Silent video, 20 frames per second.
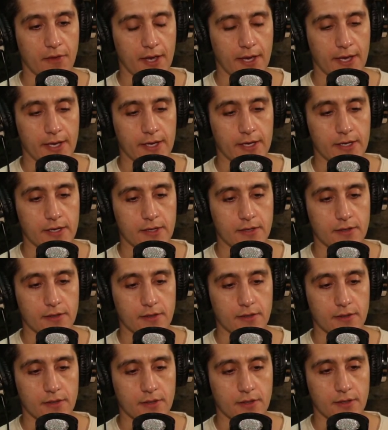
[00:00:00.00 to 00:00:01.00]
It
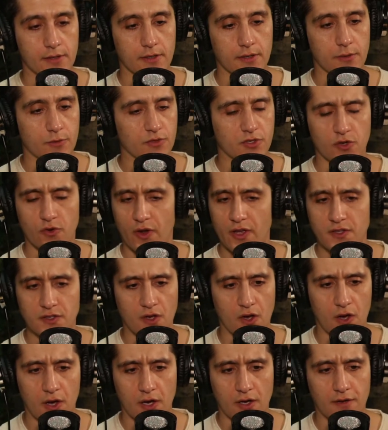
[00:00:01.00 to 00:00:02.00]
was a great
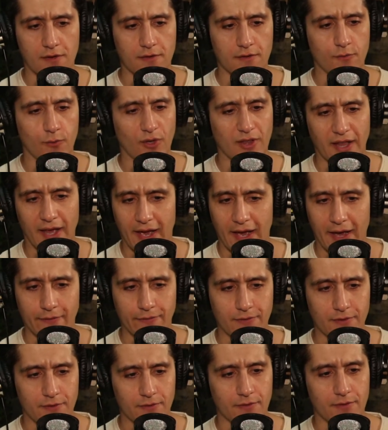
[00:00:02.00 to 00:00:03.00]
talk. We
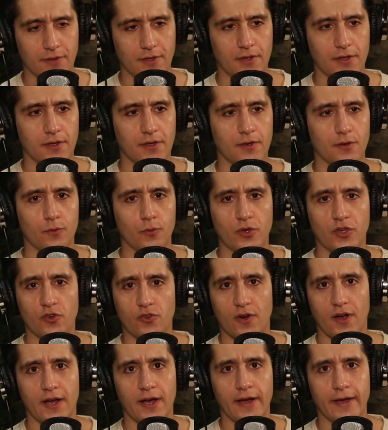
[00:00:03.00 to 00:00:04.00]
laughed. We
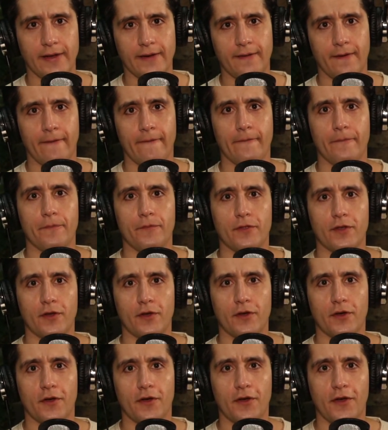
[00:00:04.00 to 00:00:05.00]
cried.
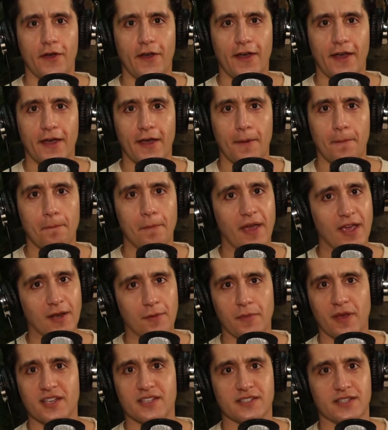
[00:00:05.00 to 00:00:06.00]

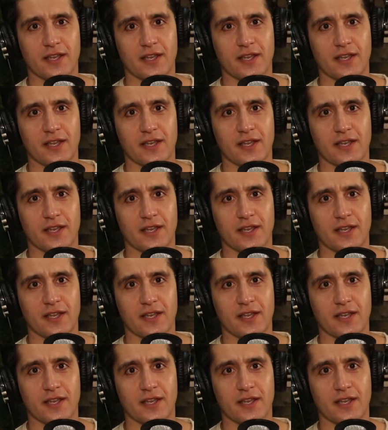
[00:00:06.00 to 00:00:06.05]
Peyton